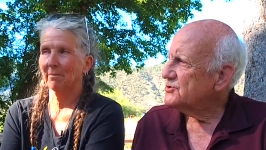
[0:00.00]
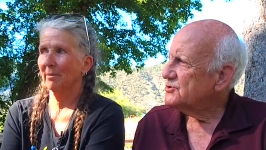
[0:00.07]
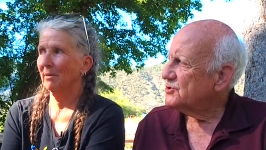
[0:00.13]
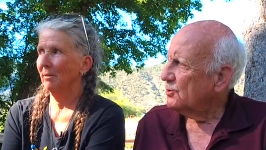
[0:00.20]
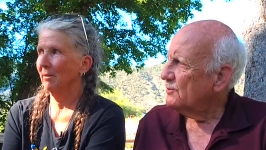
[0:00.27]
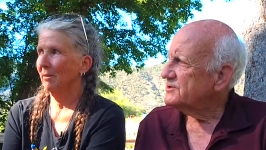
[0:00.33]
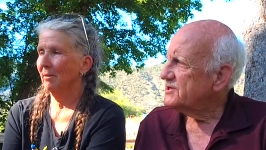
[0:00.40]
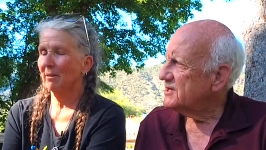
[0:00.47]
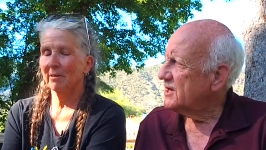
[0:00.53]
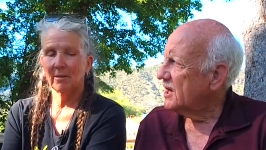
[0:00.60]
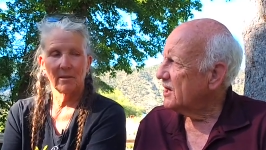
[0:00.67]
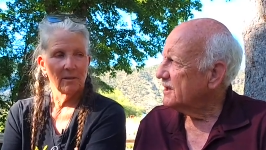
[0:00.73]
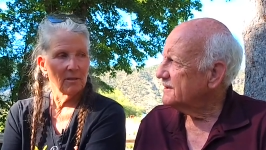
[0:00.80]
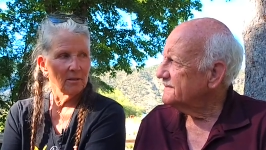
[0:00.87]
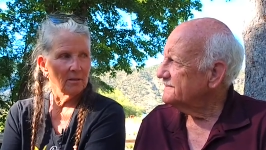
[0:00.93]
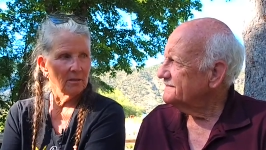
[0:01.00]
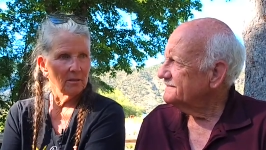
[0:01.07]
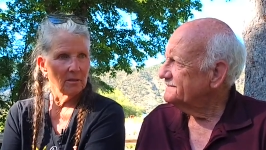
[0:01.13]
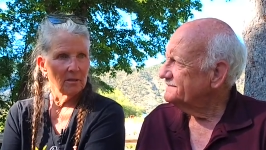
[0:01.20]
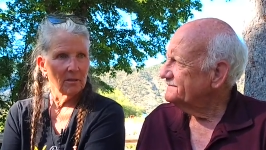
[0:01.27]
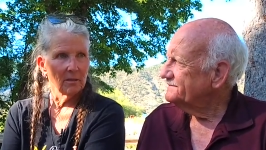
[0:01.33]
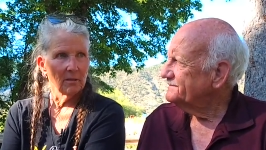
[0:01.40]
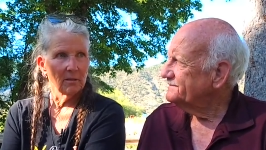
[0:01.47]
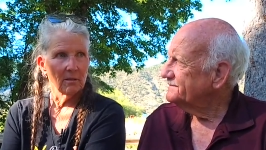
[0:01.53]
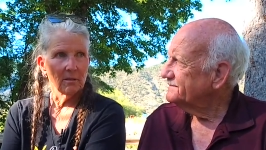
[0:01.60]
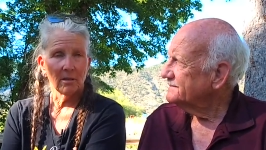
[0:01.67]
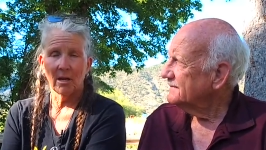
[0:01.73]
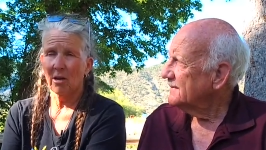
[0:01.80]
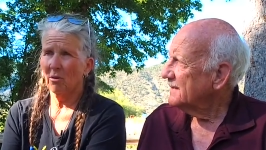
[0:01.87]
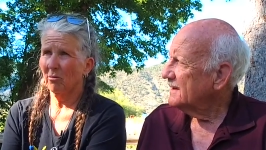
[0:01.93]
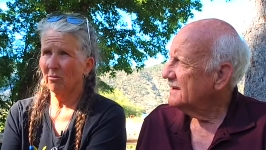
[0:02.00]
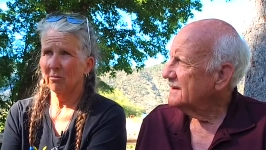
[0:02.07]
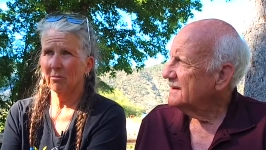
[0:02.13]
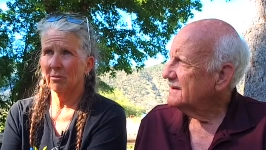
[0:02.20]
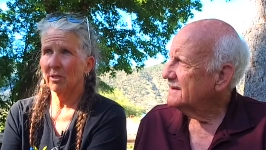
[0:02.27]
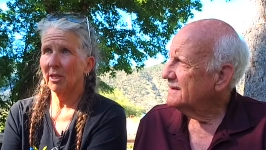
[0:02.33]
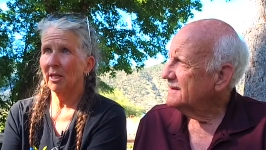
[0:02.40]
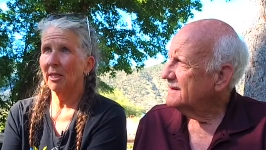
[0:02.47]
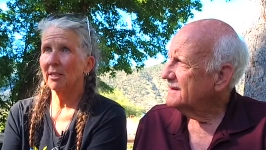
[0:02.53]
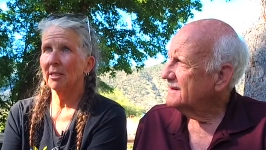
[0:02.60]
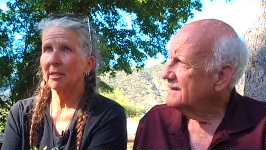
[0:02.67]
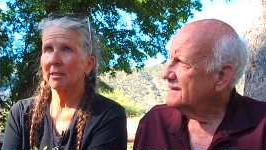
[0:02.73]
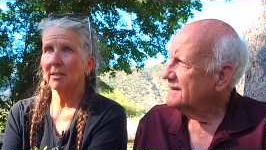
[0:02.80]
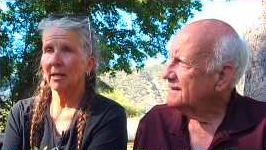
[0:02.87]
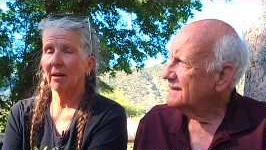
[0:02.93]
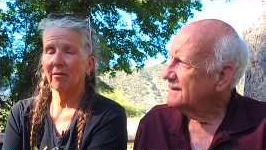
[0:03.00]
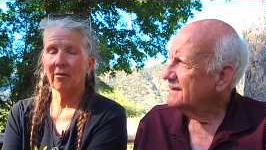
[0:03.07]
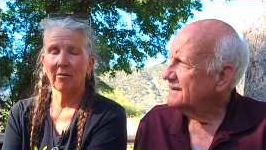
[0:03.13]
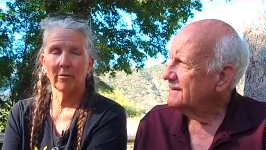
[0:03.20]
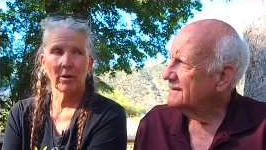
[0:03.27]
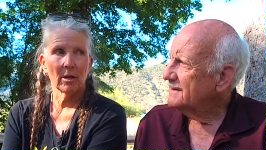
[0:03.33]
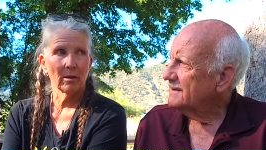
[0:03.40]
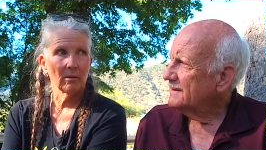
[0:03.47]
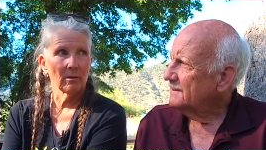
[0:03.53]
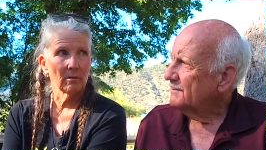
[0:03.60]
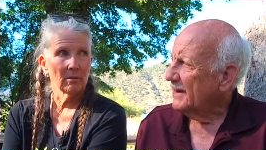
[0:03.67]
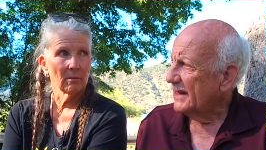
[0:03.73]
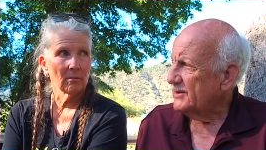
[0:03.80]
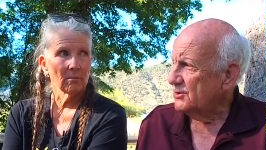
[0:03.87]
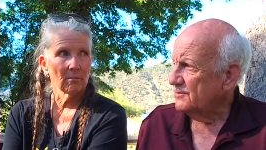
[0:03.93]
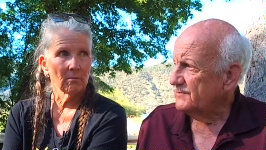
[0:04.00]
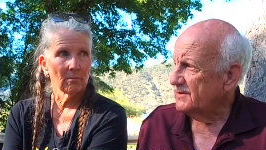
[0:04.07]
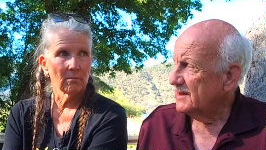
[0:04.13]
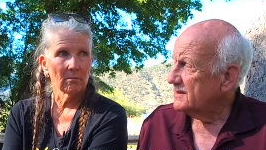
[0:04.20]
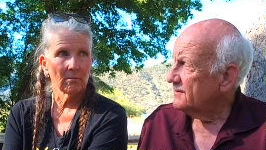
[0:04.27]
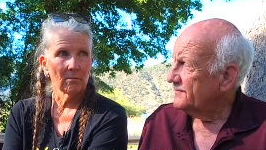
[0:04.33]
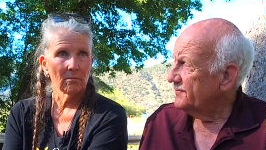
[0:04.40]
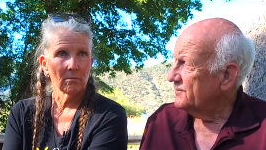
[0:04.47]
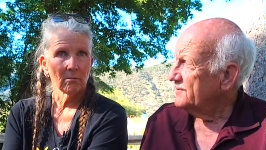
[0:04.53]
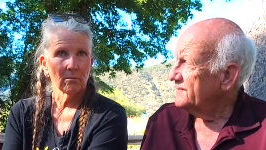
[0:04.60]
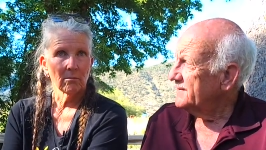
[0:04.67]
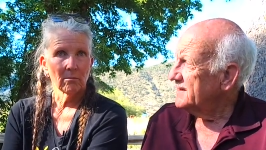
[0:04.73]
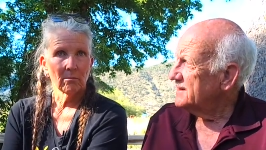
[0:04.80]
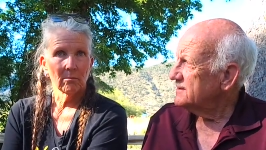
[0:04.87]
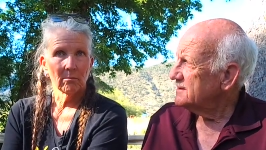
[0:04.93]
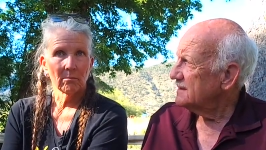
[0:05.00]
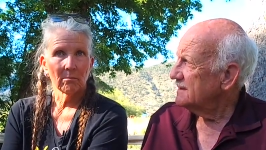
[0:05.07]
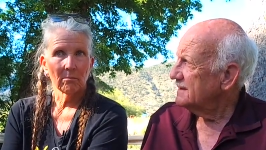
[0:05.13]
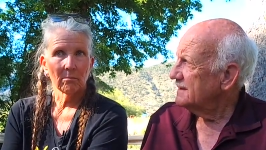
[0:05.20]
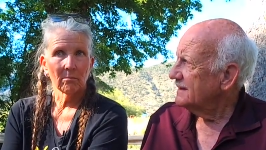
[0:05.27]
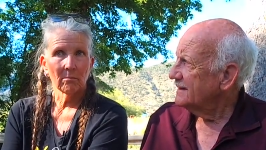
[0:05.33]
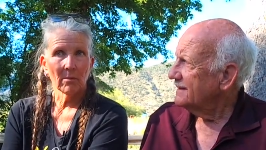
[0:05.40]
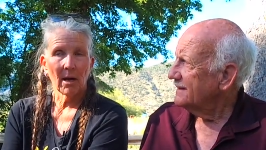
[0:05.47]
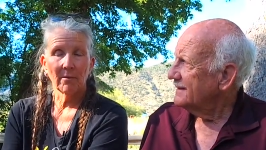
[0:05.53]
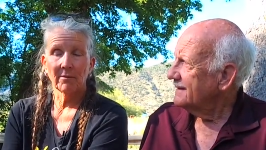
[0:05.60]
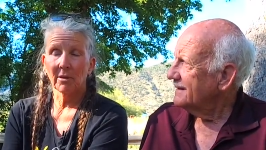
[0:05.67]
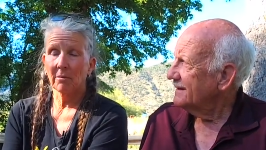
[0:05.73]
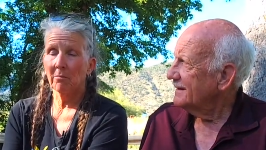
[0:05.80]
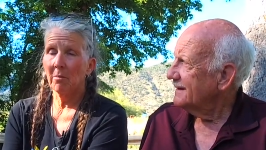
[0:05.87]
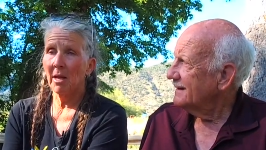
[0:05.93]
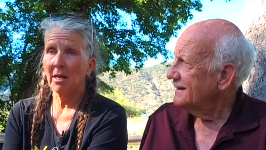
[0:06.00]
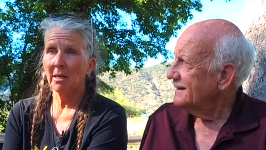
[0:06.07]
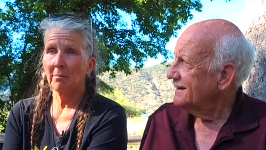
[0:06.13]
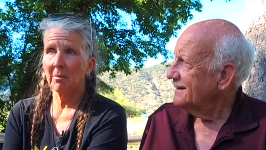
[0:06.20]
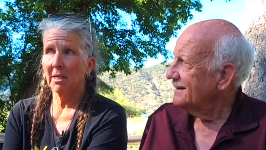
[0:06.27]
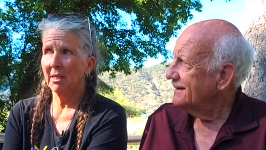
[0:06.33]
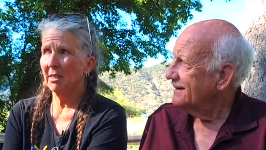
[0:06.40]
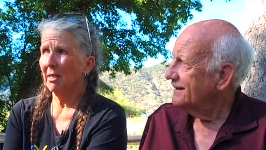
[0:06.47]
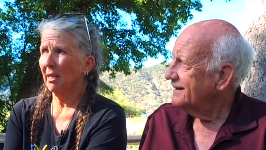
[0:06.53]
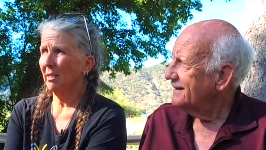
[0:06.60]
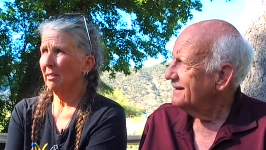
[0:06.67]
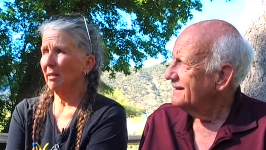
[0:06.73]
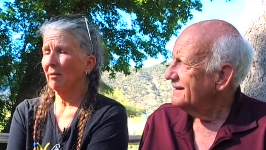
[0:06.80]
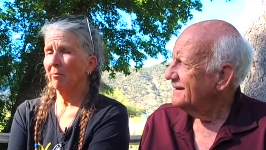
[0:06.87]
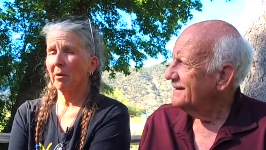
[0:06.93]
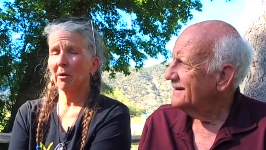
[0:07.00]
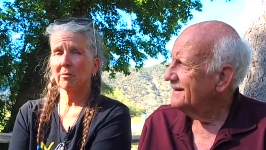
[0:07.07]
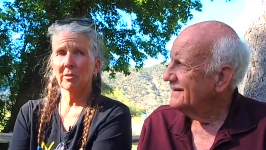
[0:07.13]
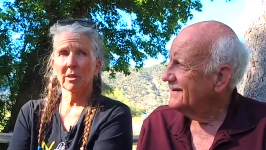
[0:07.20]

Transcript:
Speaker 1: So was it hard?
Speaker 2: No, it was the easiest thing I've ever done.
Speaker 1: And you've done a few of these?
Speaker 2: I've done many, many diets. I, I was a